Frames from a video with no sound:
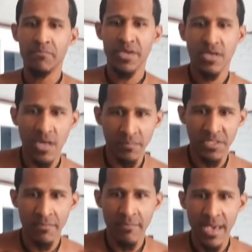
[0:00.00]

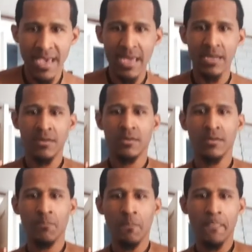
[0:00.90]
becomes a man,
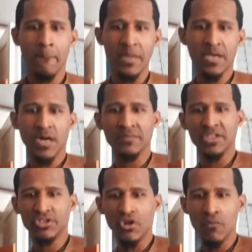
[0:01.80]
becomes
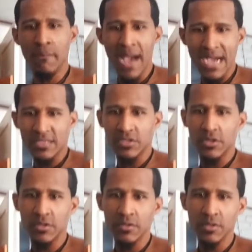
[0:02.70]
his own
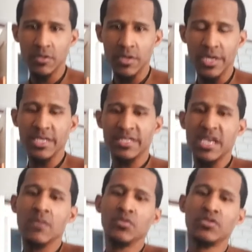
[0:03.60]
master, he is
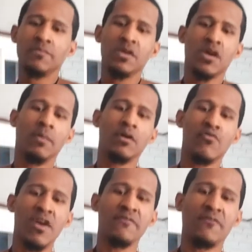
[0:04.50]
able to become a
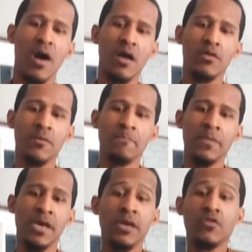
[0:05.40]
great father,
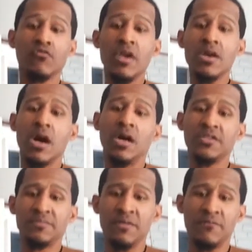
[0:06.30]
and a great
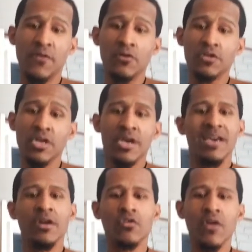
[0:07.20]
husband first,
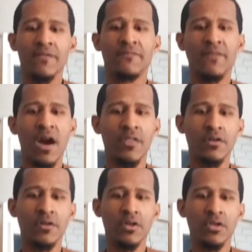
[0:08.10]
and a great
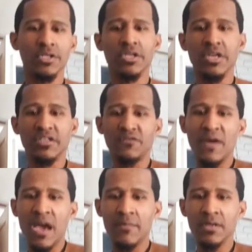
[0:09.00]
father to his
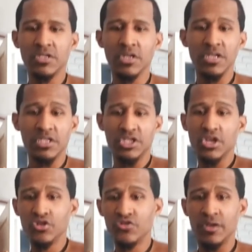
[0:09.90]
family, to his
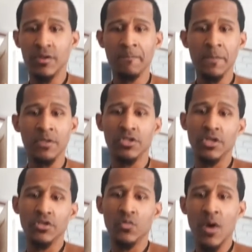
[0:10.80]
children,
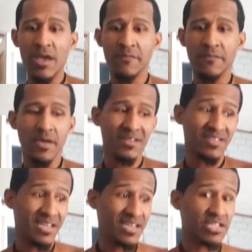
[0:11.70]
to his wife,
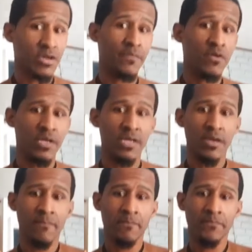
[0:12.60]
to his
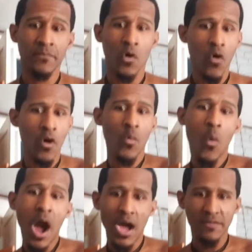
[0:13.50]
community, or
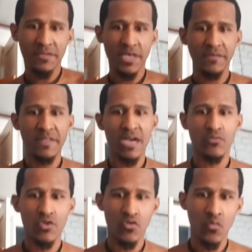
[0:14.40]
wives, if
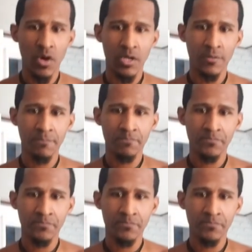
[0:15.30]
that's what you want.